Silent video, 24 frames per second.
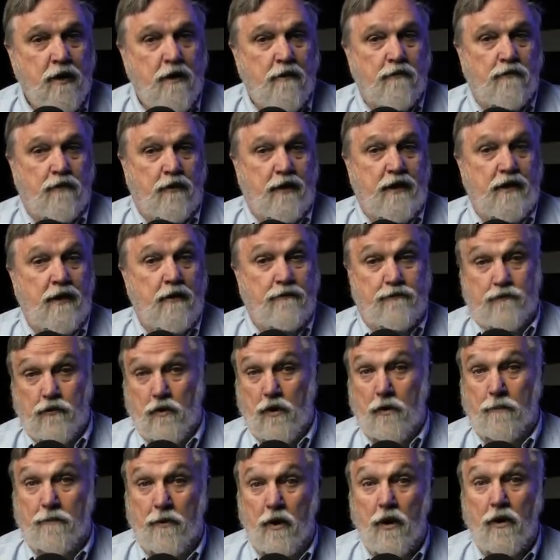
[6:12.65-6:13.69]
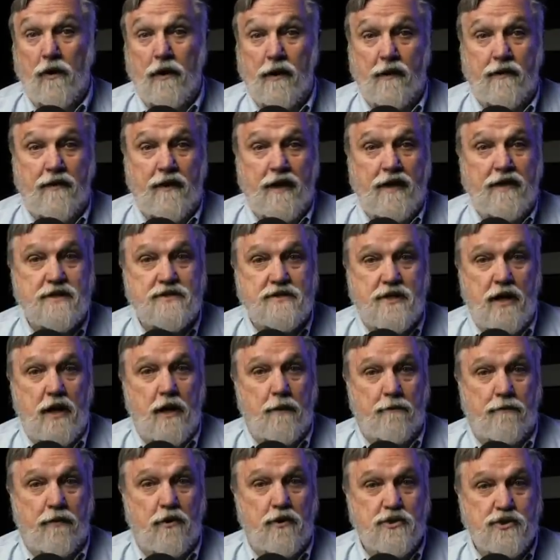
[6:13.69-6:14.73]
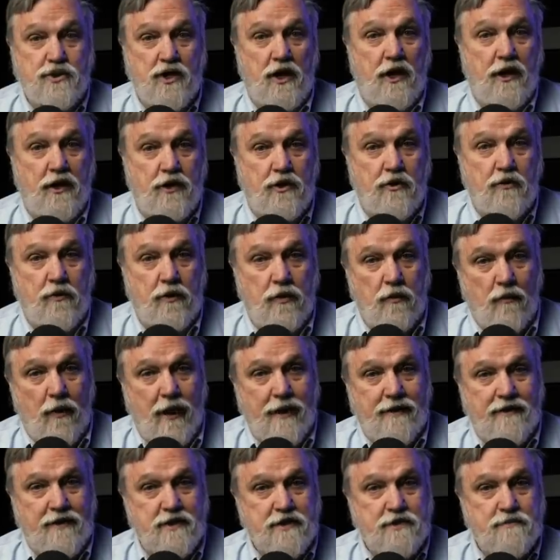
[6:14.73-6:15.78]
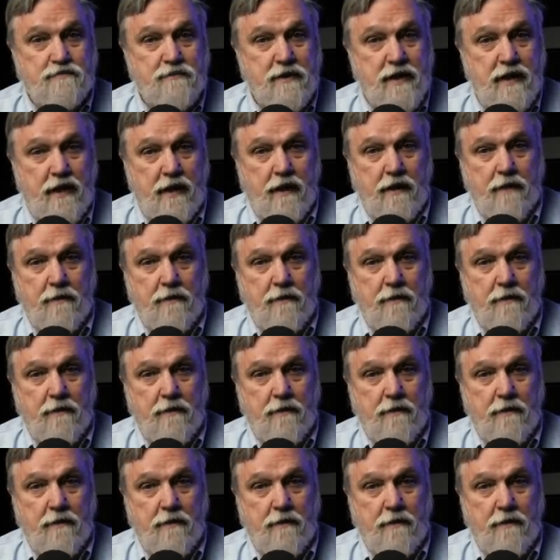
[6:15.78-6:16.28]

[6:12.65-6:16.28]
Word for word: for appalling things they are personally doing right this minute.